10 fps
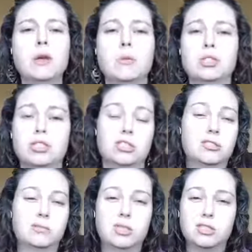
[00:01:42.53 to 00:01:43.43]
which
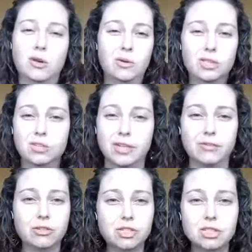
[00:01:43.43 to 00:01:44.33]
is always great
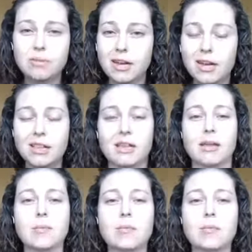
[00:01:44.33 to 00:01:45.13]
for just about anything.